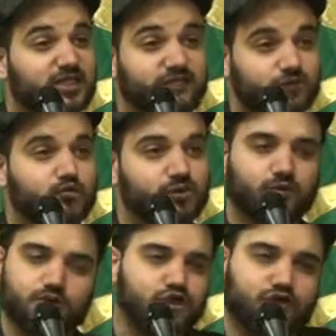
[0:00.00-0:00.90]
individually,
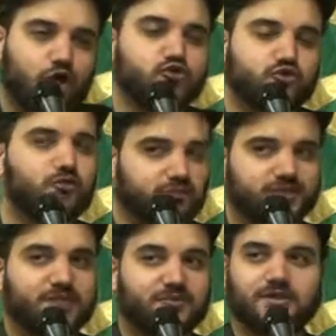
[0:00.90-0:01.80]
which is also
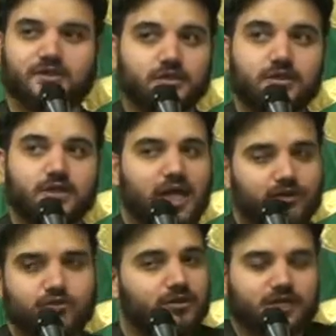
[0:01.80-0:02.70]
something
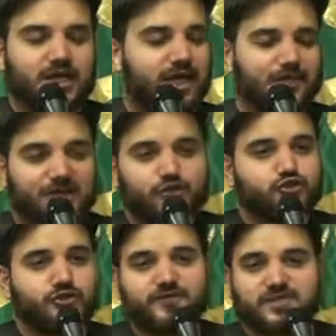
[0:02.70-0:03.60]
I, am at your
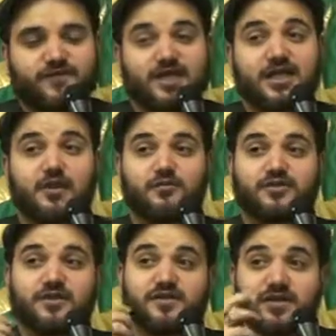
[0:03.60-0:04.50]
service if I can help
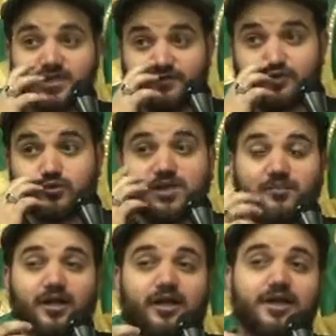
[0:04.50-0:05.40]
with anything individually.
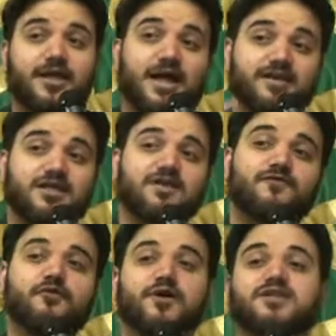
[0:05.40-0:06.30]
But I think
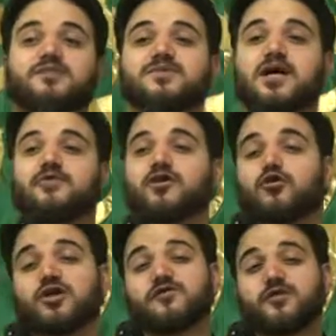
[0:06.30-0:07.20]
if we write them down,
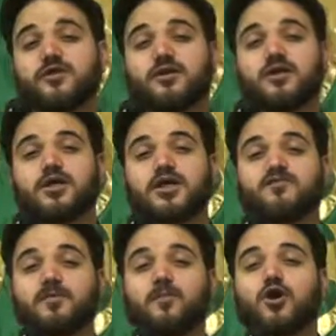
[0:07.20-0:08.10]
that'll give it
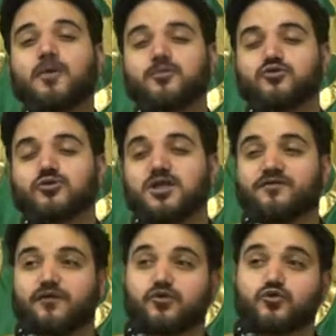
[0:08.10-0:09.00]
give a more opportunity
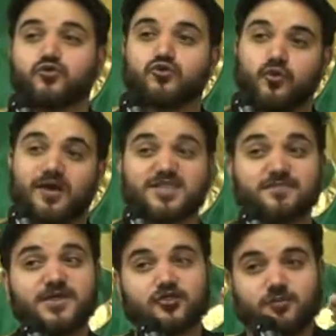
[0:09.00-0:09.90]
for those who don't want to
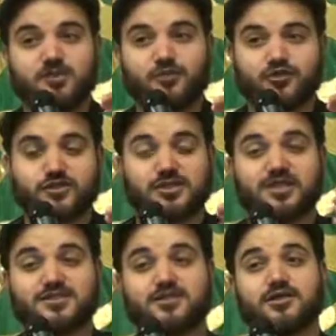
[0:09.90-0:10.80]
speak to me personally
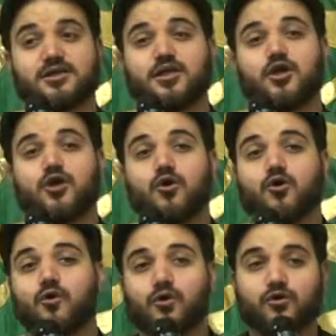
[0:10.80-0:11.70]
necessarily,
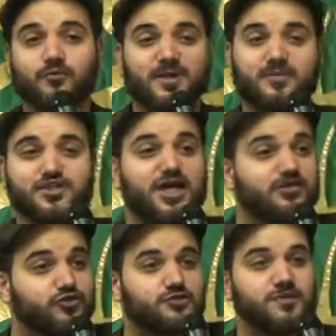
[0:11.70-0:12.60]
or who may be
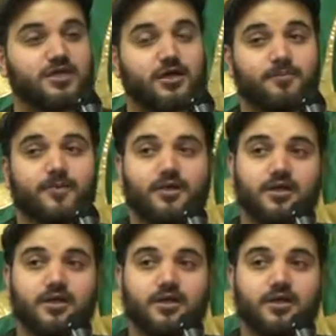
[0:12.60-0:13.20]
shy to speak up